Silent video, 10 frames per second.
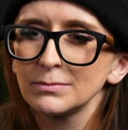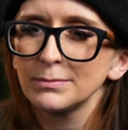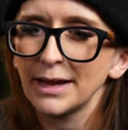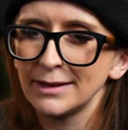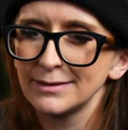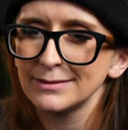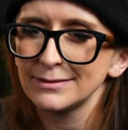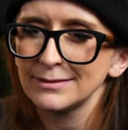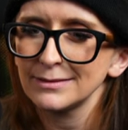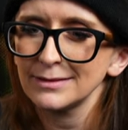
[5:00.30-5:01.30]
paint.
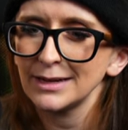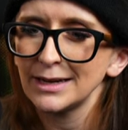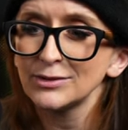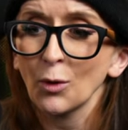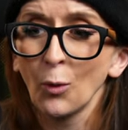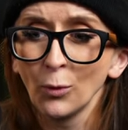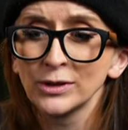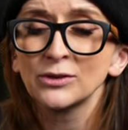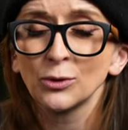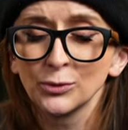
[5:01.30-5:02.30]
It's old.
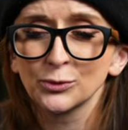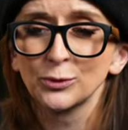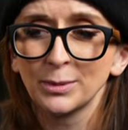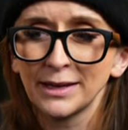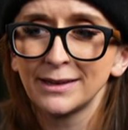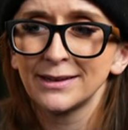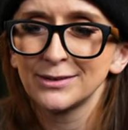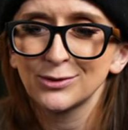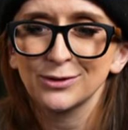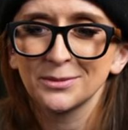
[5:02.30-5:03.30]
It's old school paint.
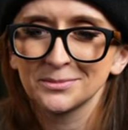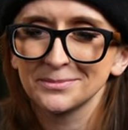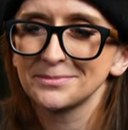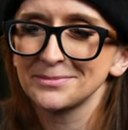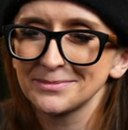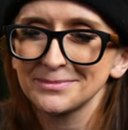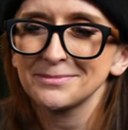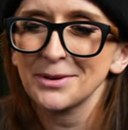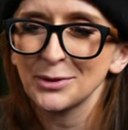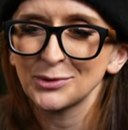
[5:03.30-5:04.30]
It's from
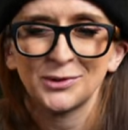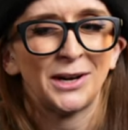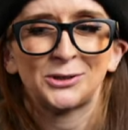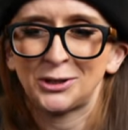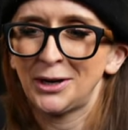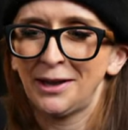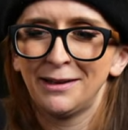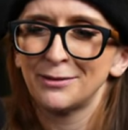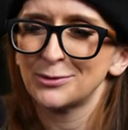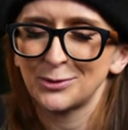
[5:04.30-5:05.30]
a stash I
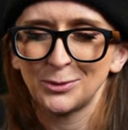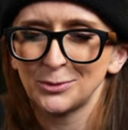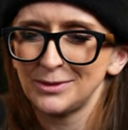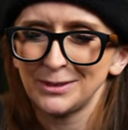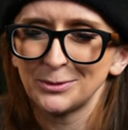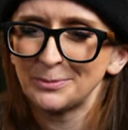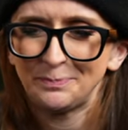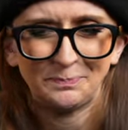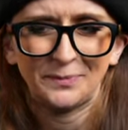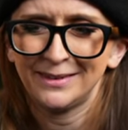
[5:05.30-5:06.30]
have. So, you know,
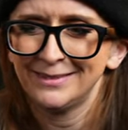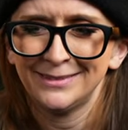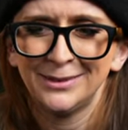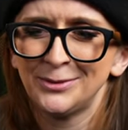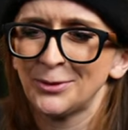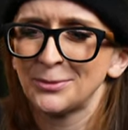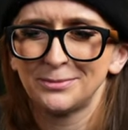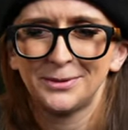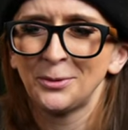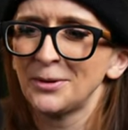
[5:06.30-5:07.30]

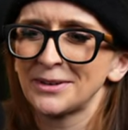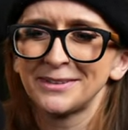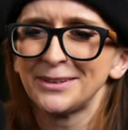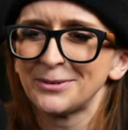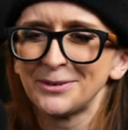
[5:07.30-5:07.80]
don't go looking. You don't.